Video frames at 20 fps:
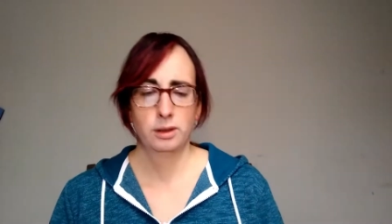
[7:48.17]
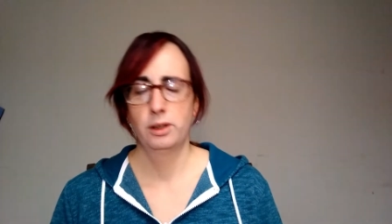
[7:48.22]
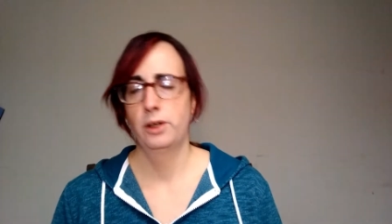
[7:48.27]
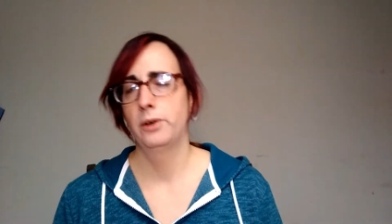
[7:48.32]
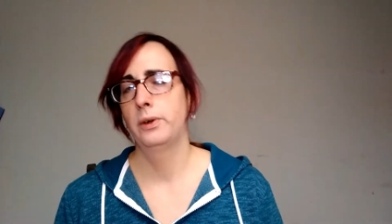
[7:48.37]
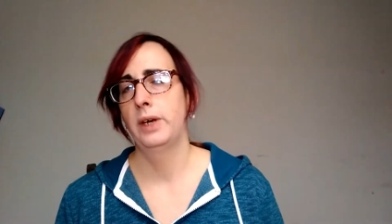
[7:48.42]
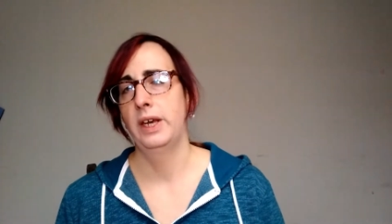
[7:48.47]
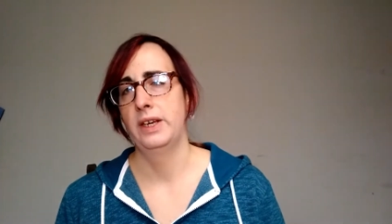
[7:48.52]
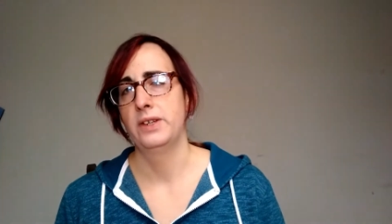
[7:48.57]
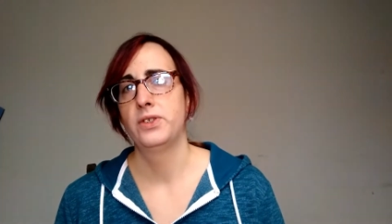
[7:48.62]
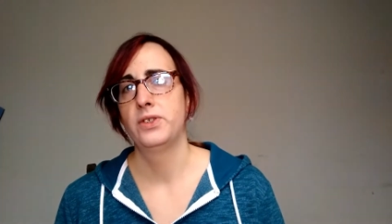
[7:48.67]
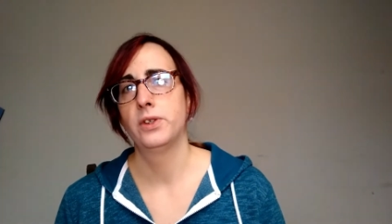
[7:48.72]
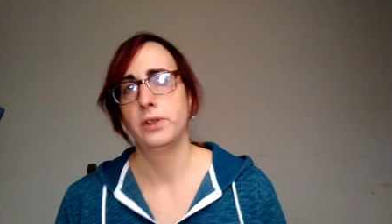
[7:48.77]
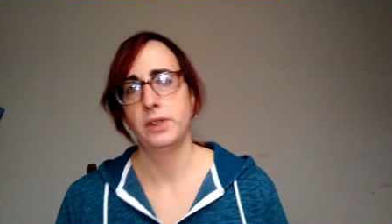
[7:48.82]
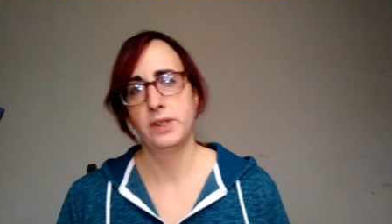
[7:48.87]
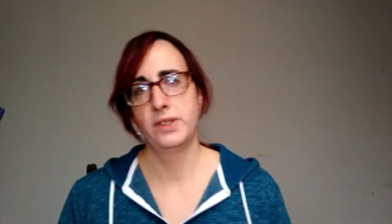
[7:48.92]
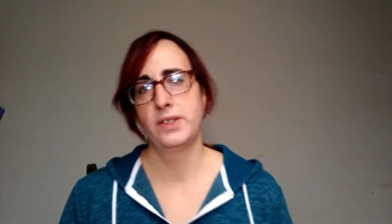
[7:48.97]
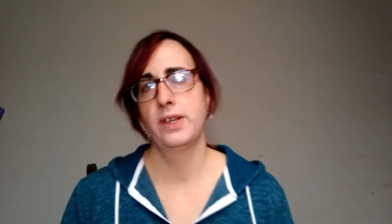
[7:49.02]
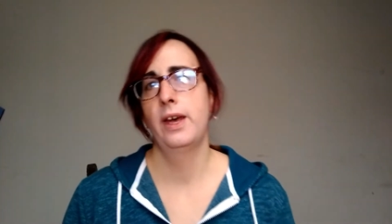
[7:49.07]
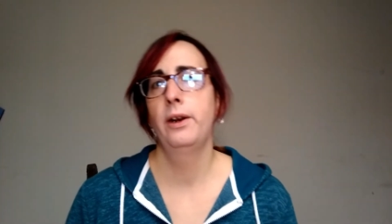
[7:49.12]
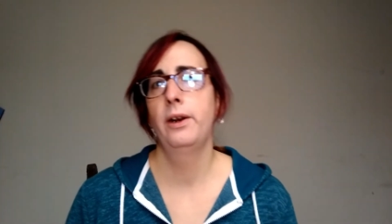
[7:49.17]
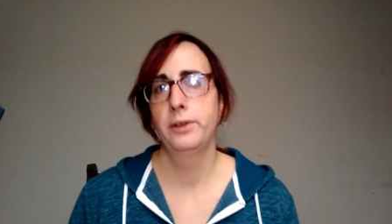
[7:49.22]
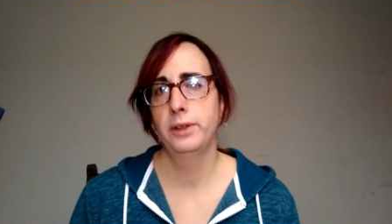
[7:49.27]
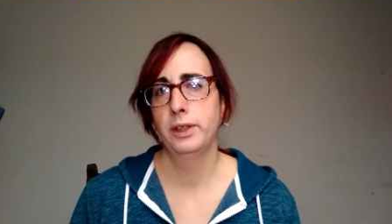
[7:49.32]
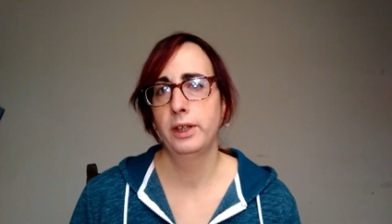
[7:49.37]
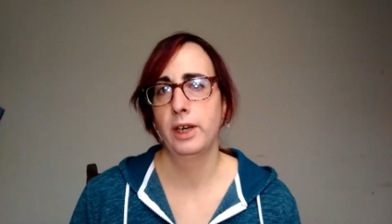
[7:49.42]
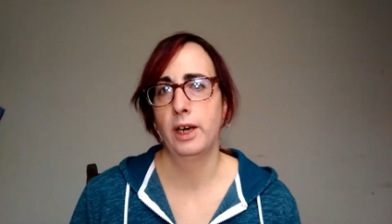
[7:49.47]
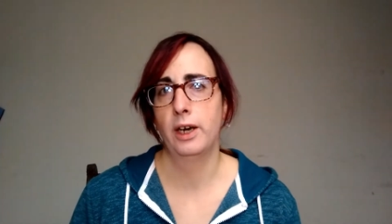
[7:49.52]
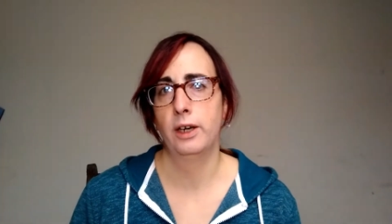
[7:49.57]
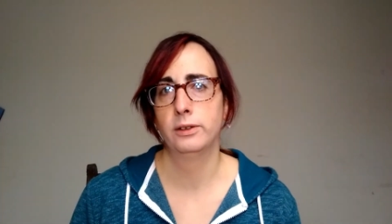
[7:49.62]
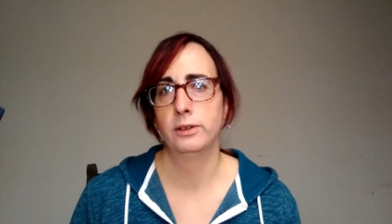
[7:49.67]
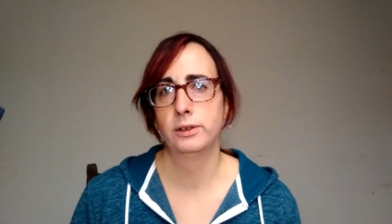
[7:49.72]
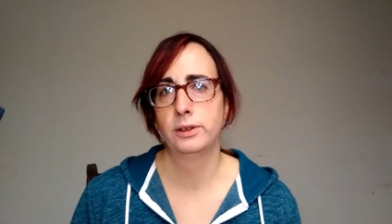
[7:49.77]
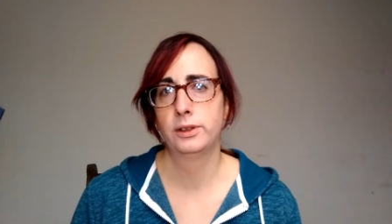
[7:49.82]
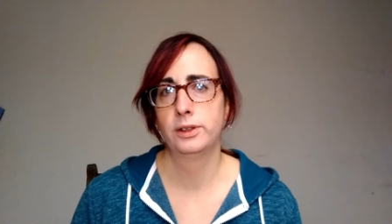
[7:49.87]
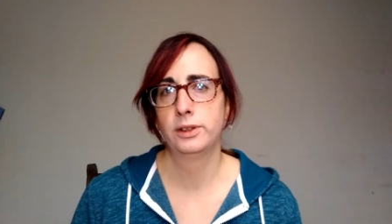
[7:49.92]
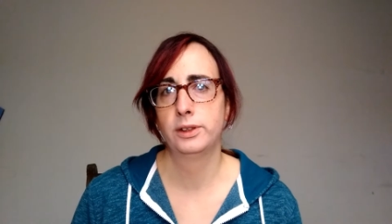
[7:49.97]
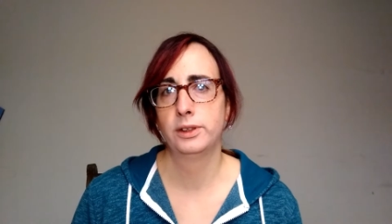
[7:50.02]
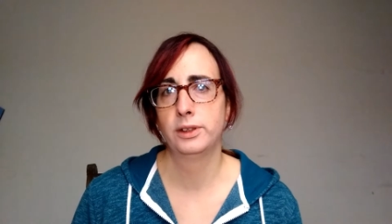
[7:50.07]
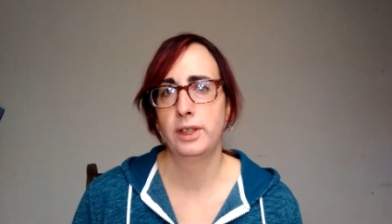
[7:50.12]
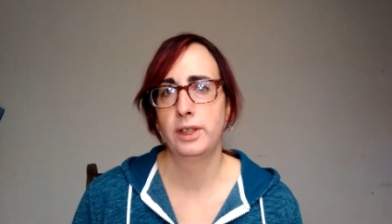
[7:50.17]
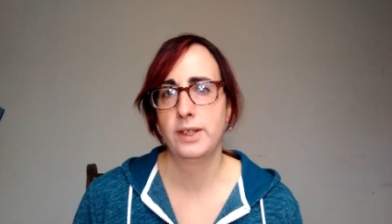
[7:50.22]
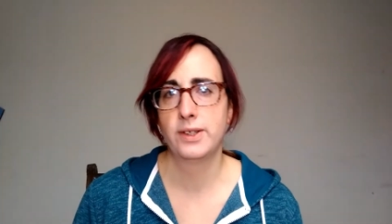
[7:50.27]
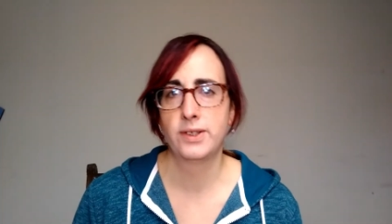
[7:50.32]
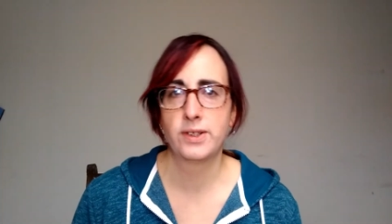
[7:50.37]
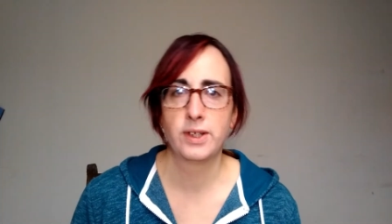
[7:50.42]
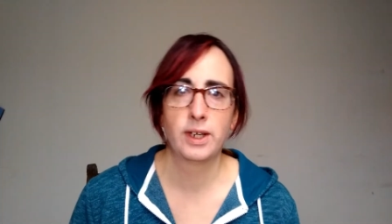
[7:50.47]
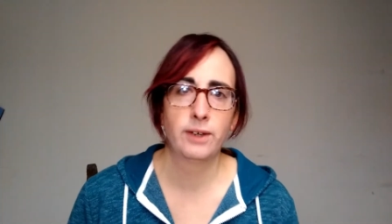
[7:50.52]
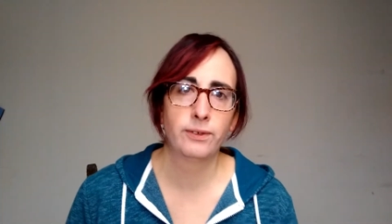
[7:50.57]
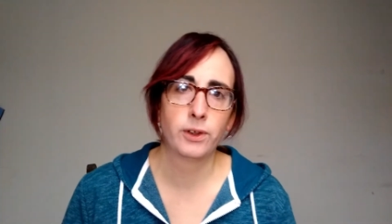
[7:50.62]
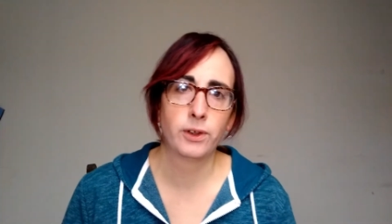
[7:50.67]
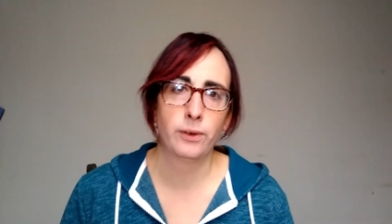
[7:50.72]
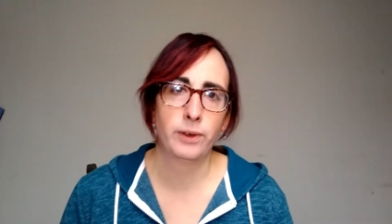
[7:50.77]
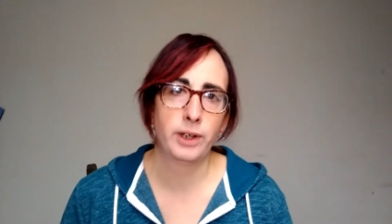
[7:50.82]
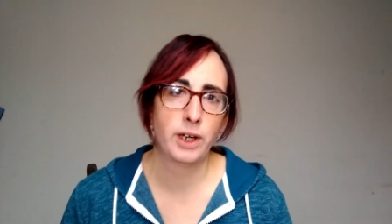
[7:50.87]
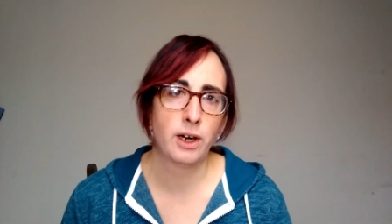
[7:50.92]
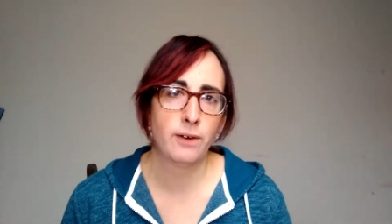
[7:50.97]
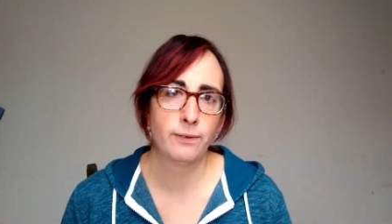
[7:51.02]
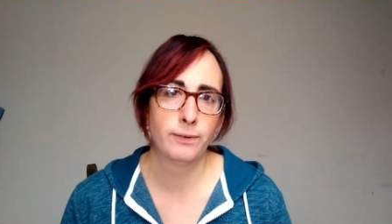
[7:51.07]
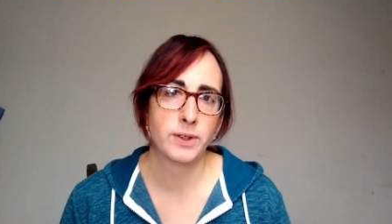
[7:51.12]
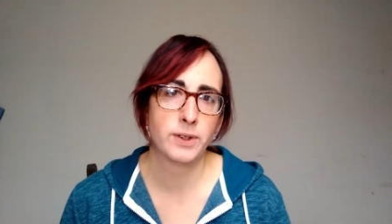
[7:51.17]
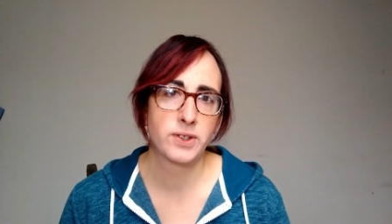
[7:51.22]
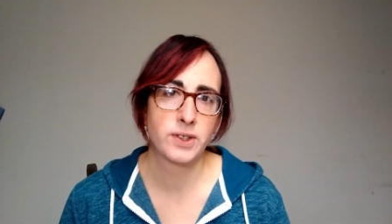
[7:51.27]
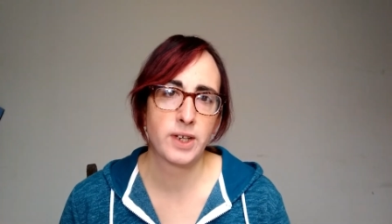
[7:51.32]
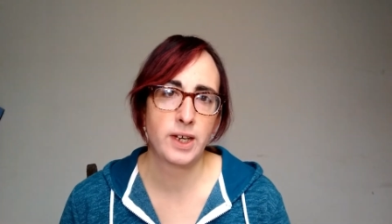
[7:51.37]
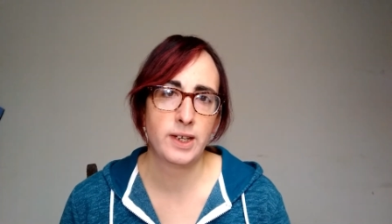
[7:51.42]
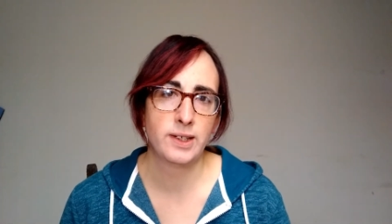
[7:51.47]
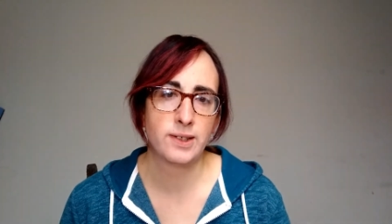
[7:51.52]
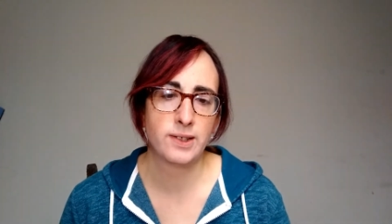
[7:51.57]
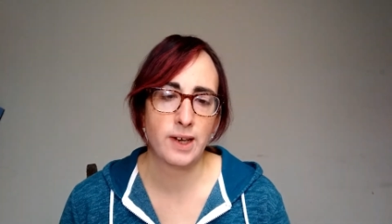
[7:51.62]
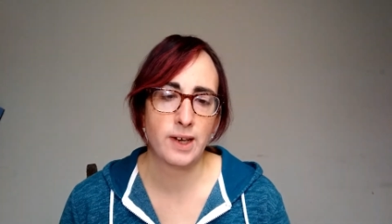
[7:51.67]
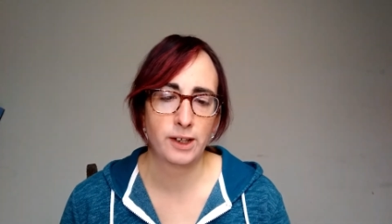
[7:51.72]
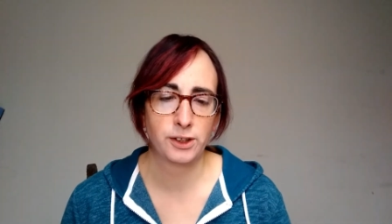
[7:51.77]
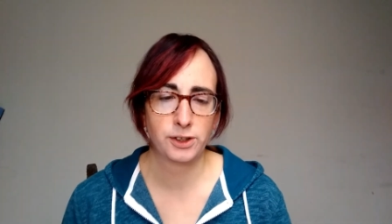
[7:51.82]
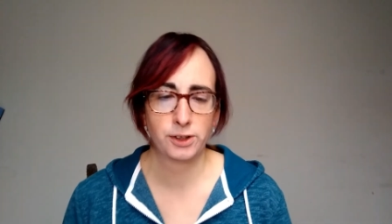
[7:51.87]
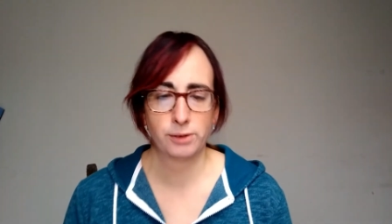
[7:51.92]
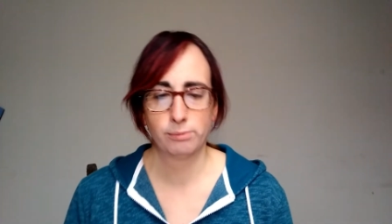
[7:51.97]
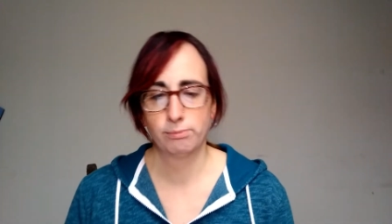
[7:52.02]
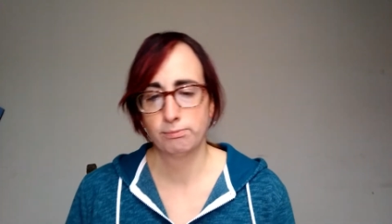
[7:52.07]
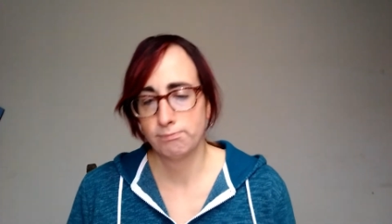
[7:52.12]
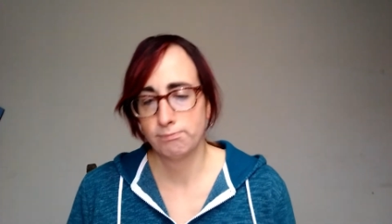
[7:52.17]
Okay, so you sat on the couch instead of going out for a skate sesh.